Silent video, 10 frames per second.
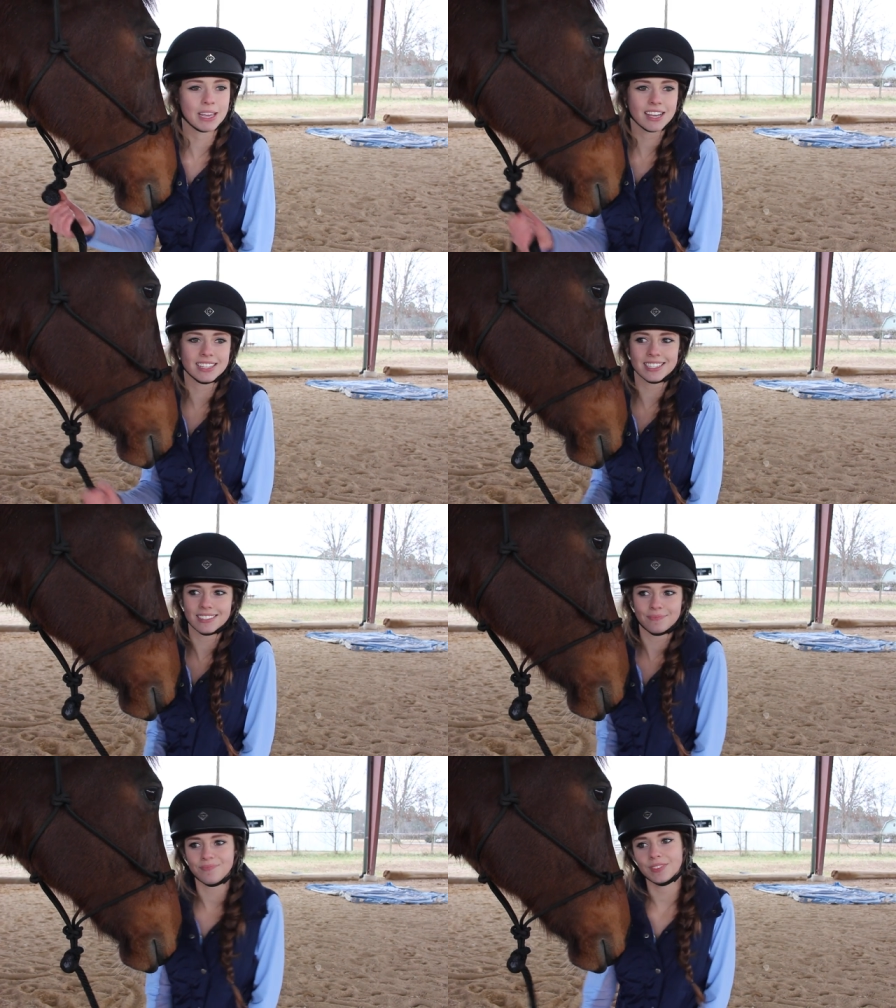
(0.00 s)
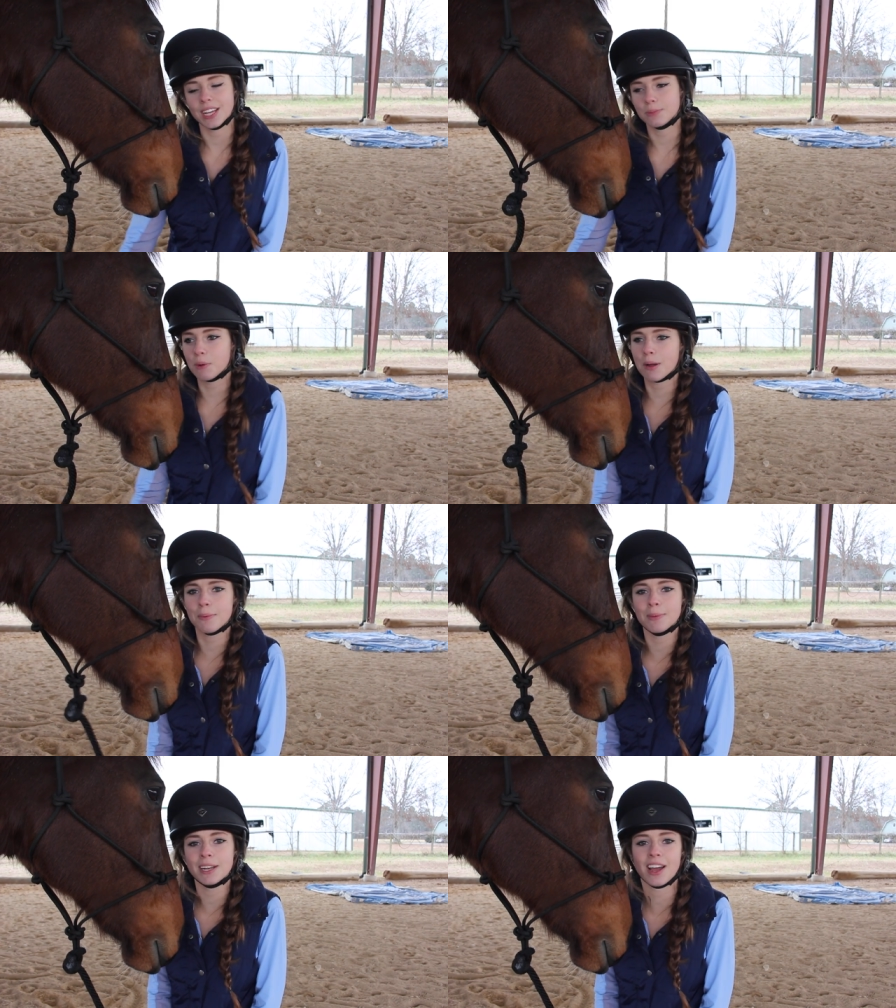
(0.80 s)
because that's
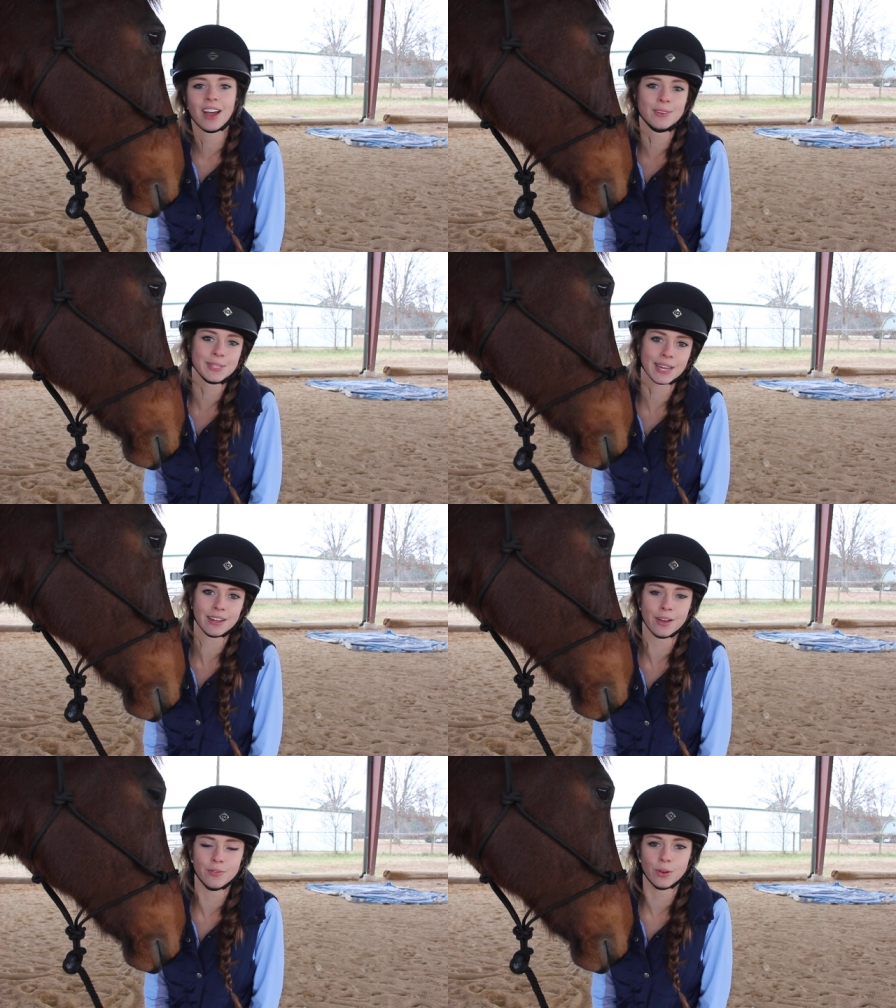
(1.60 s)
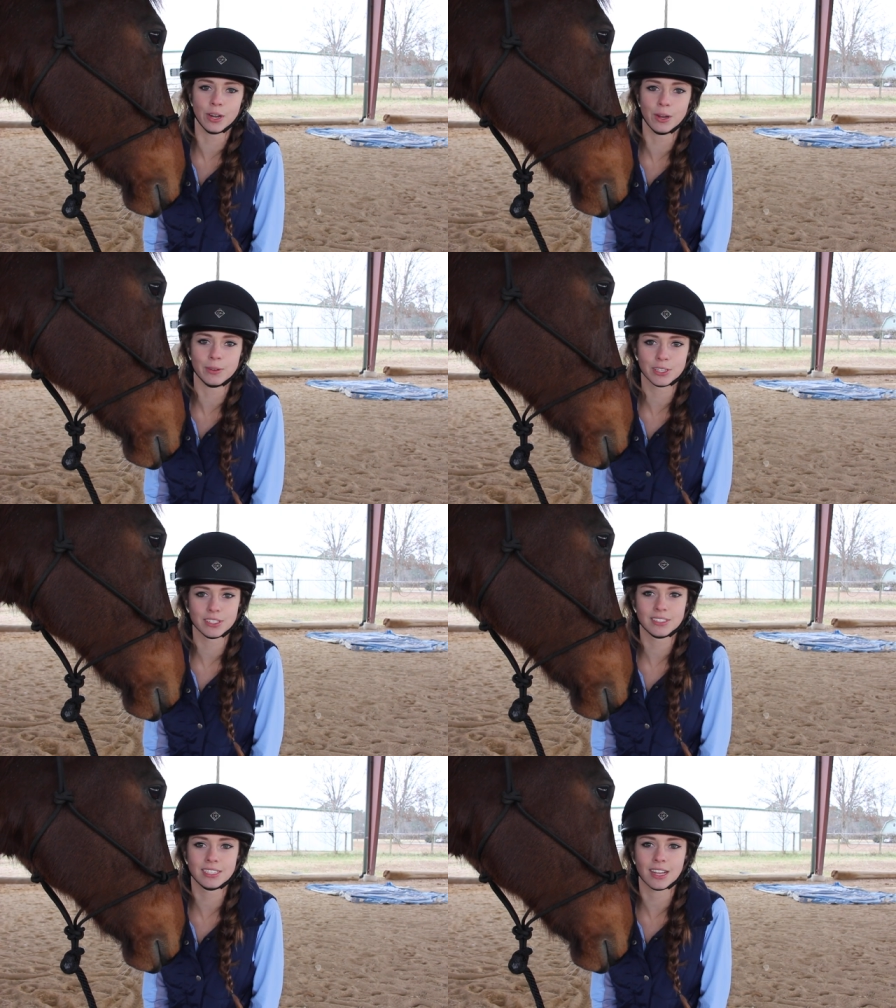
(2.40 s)
probably not how it's gonna go for you, which
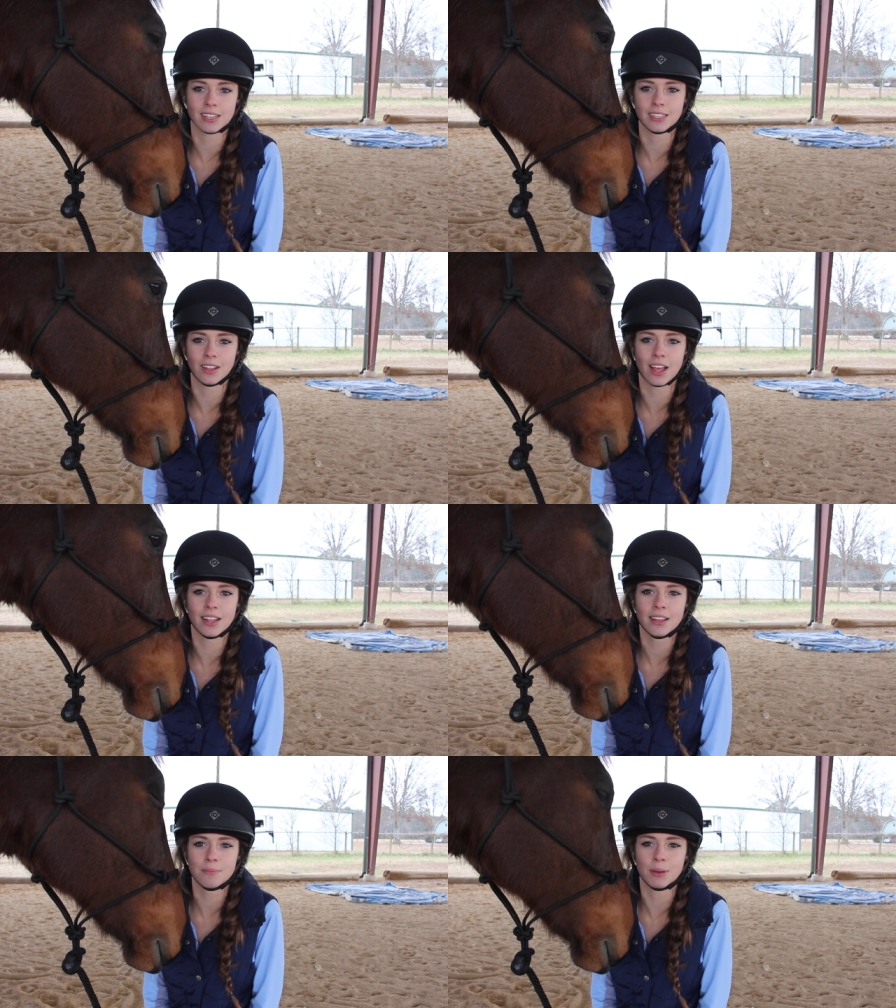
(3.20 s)
sucks a lot.